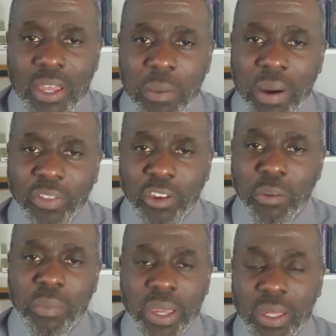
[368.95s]
about their
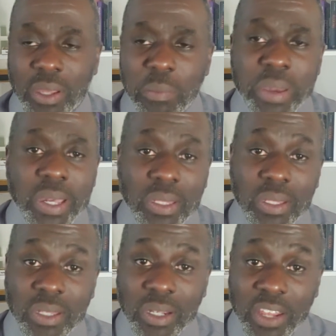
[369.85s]
amazing
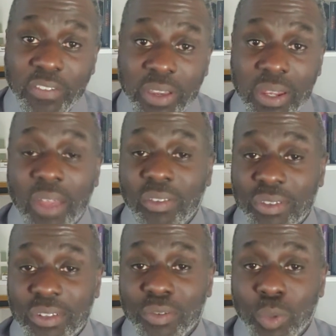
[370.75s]
significant others
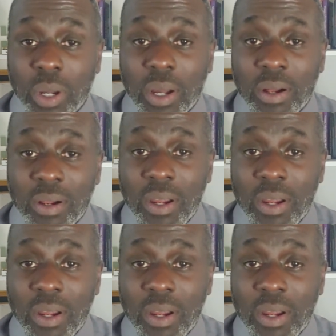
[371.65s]
as well.